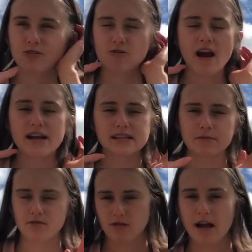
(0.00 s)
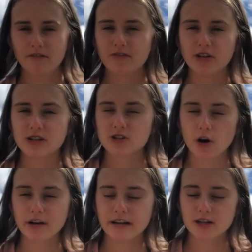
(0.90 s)
crazy with your life if you
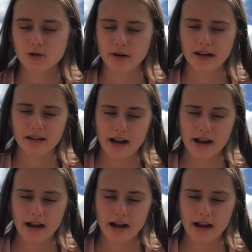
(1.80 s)
don't enjoy it.